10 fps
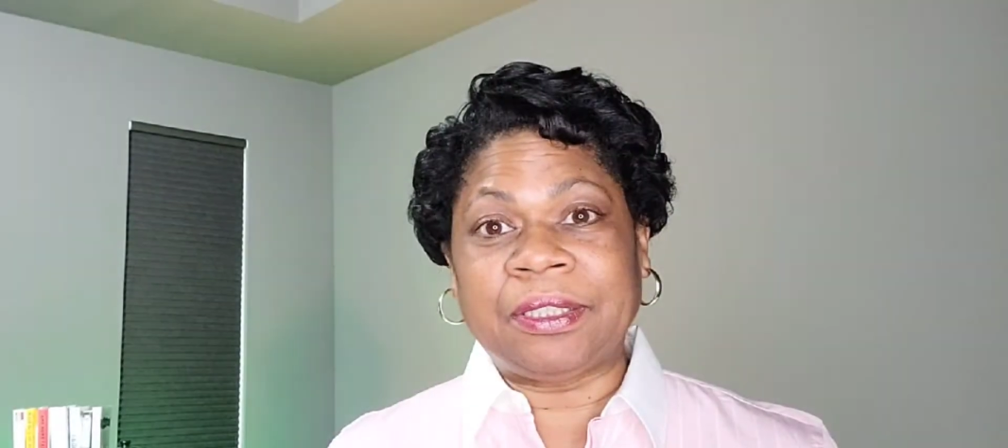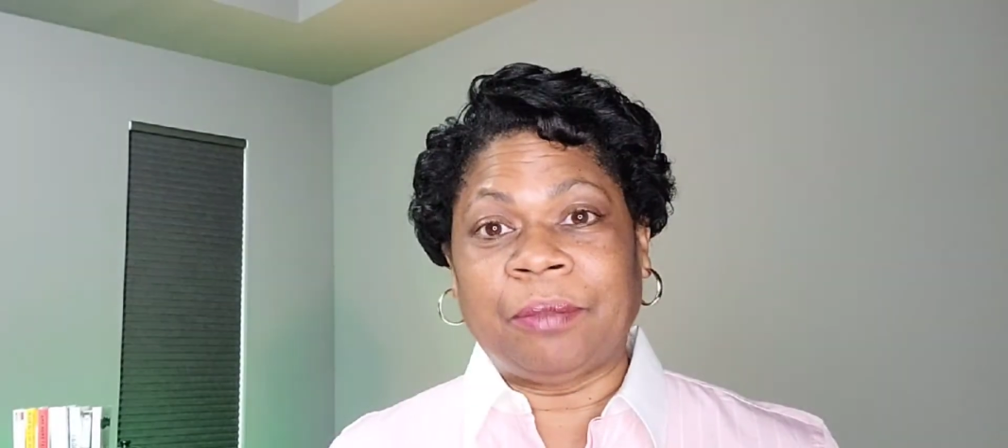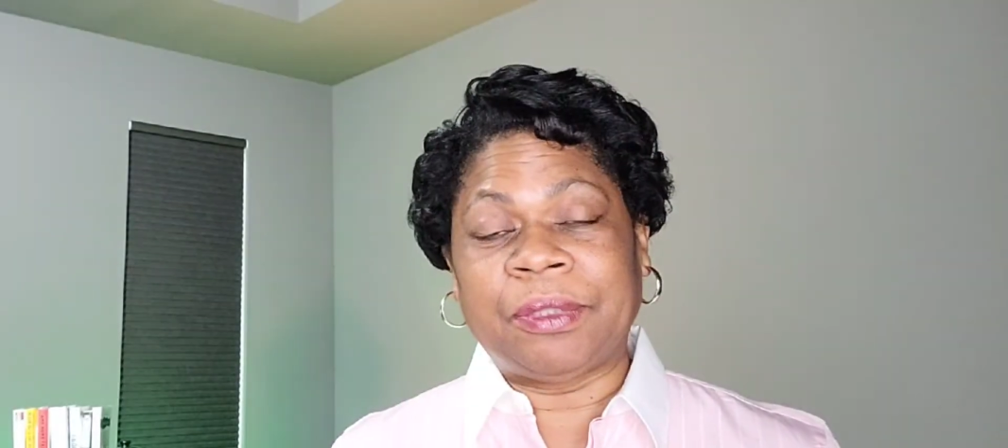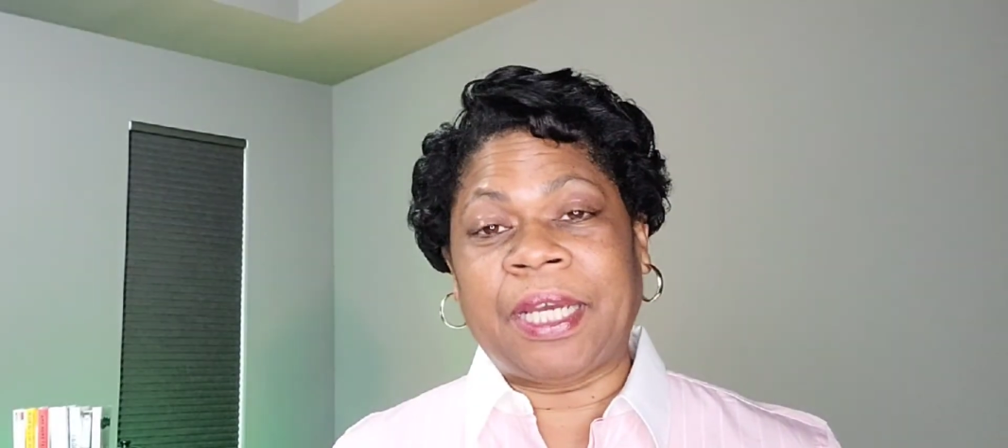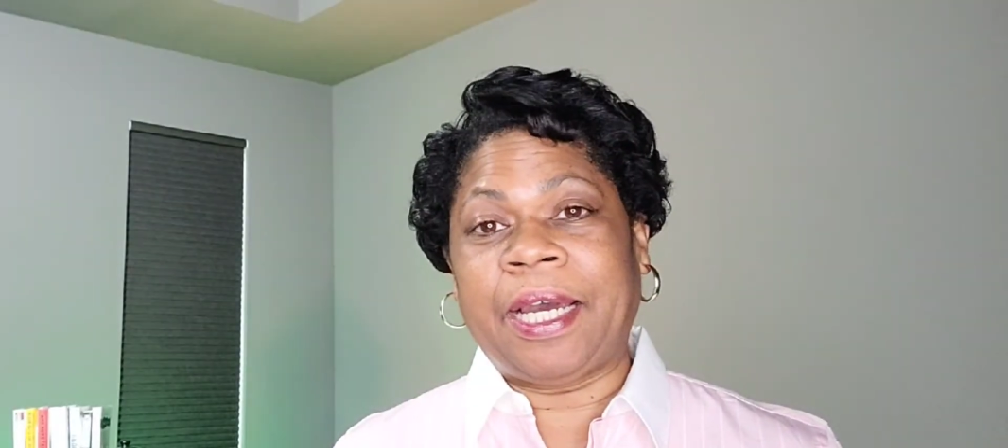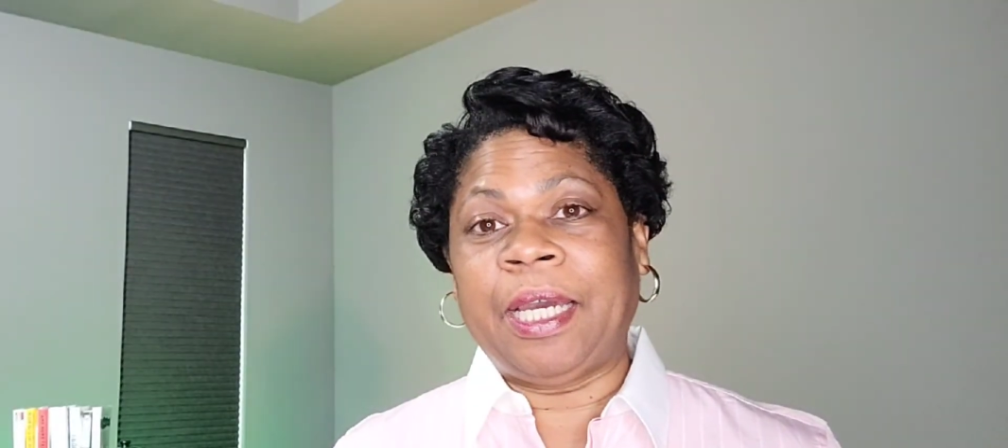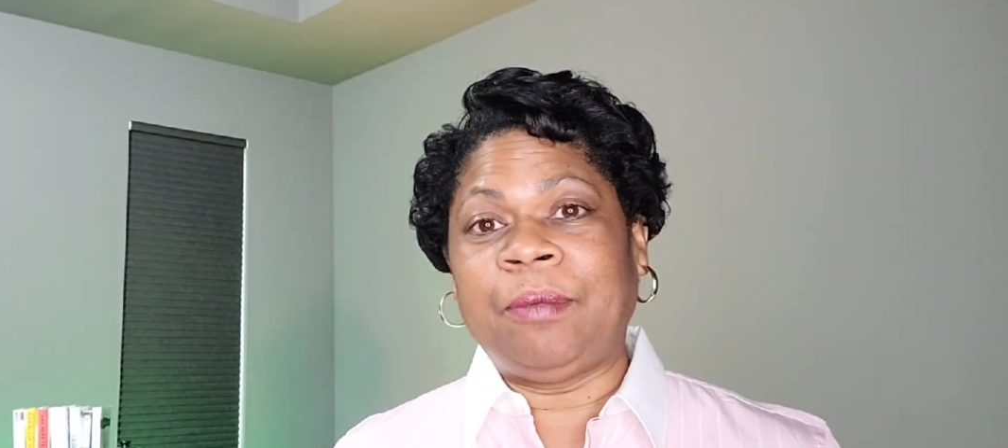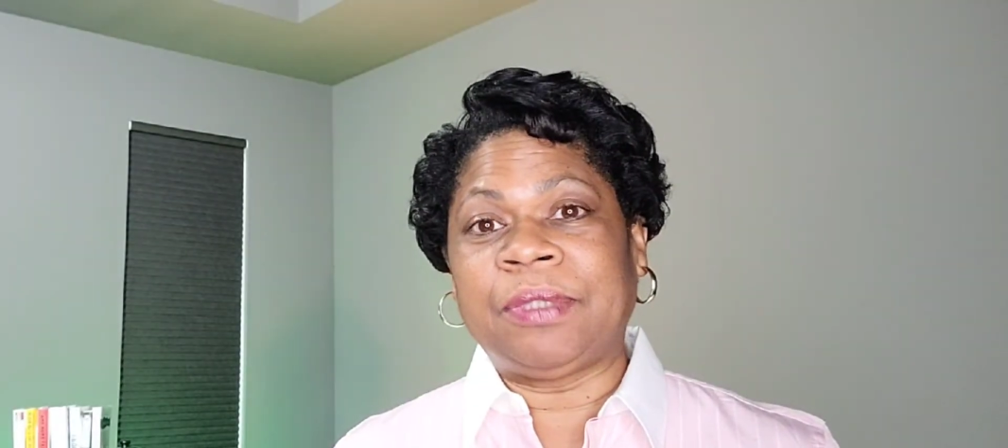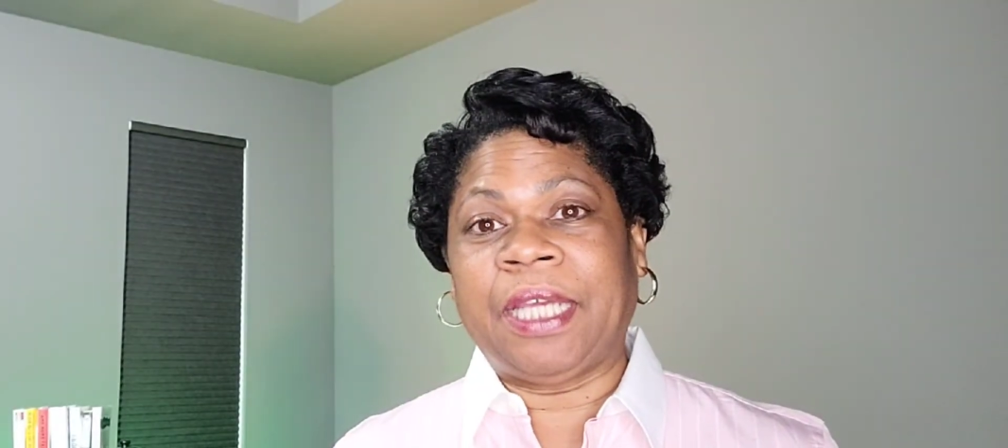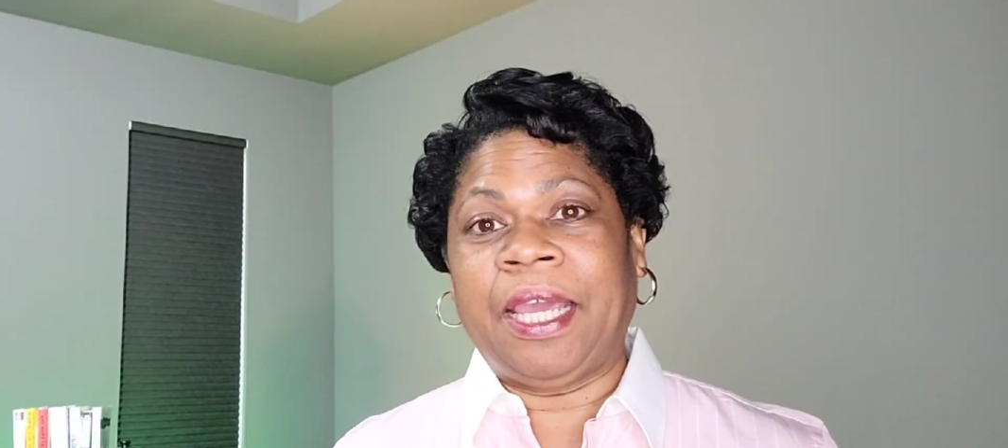
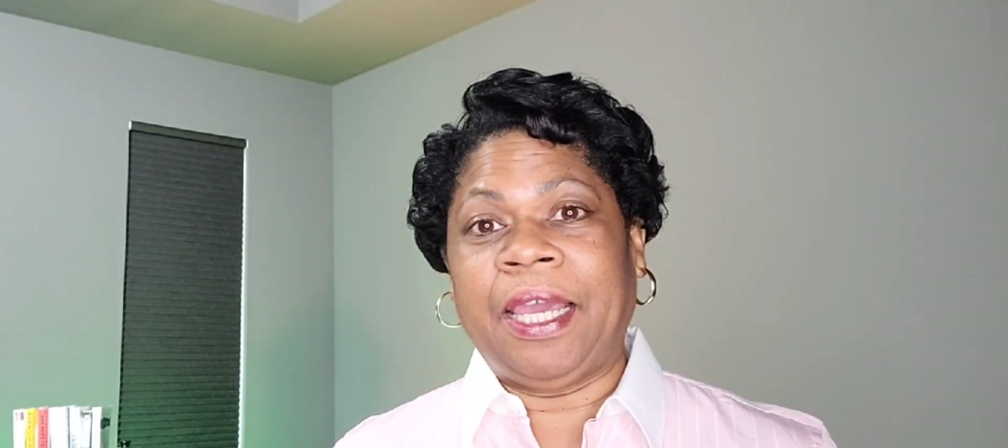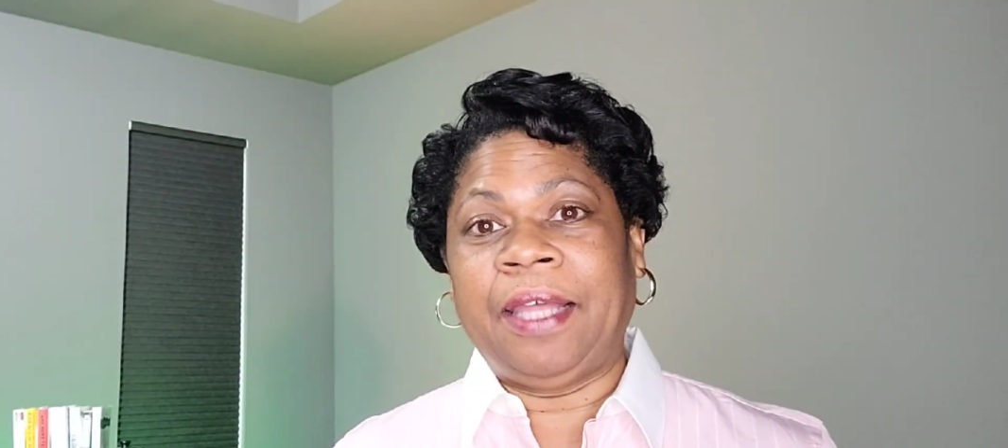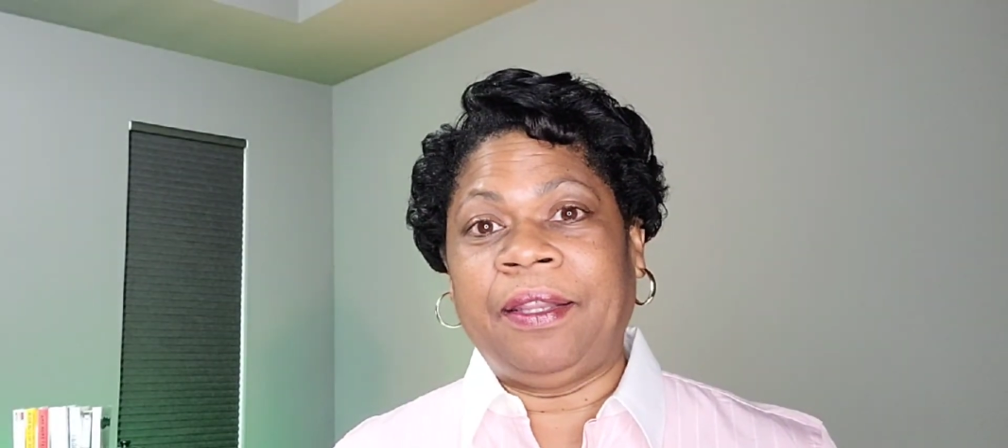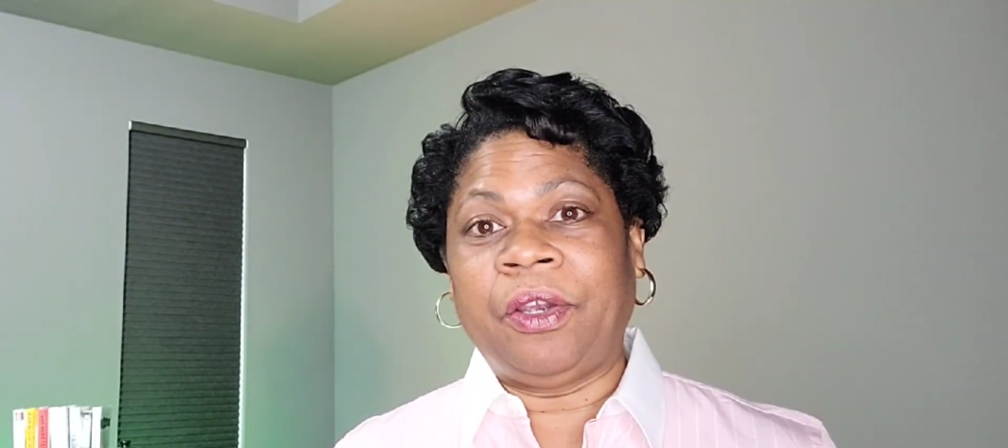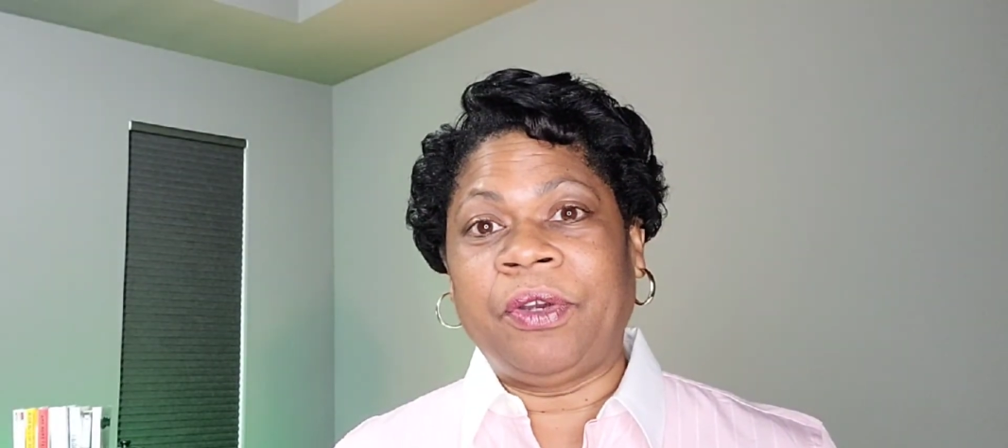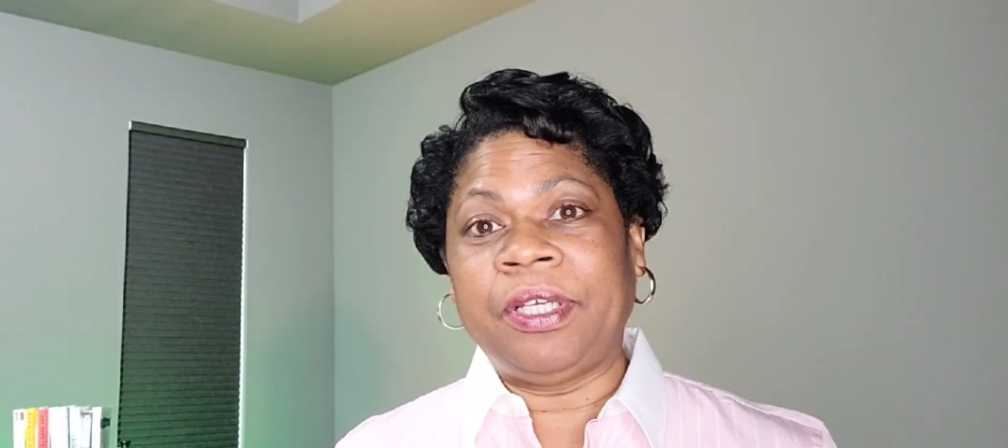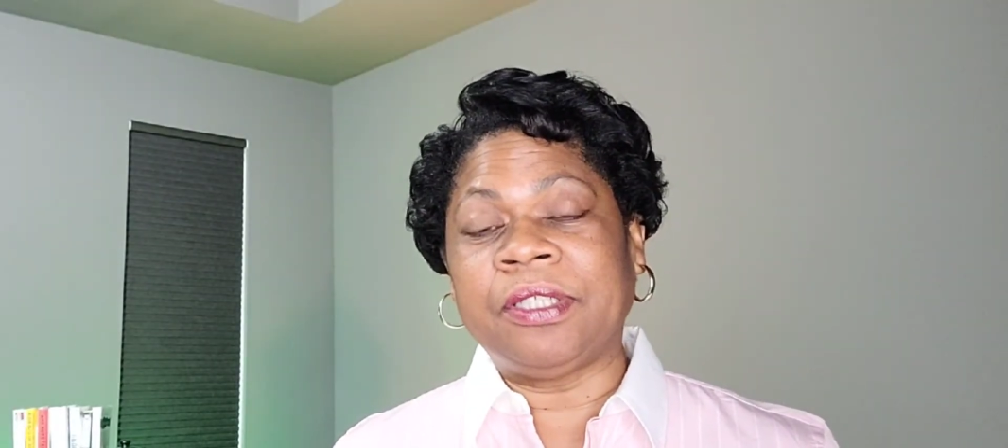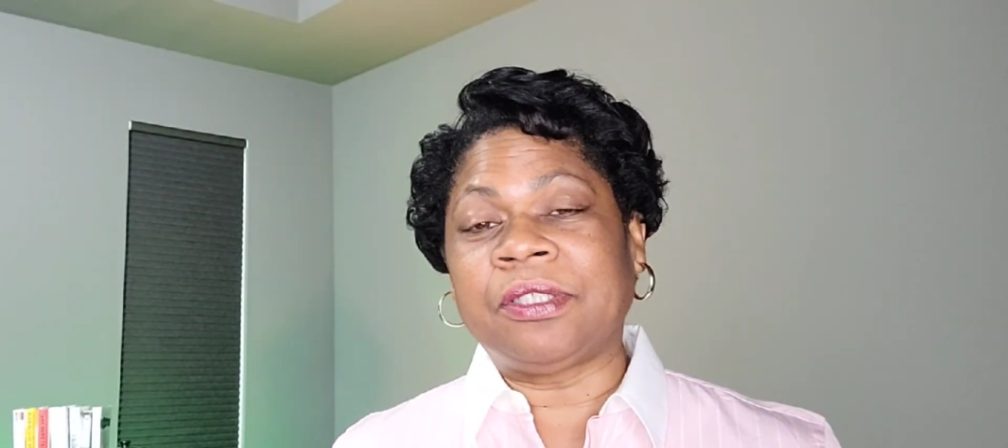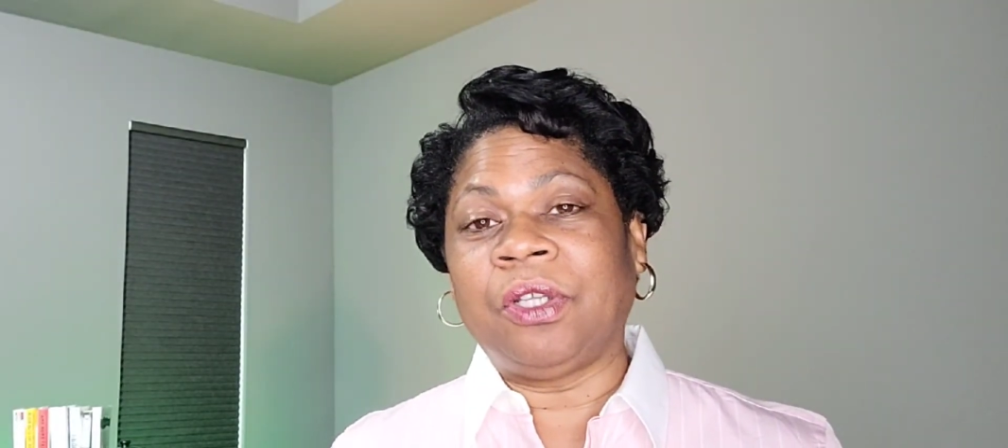sometimes and there is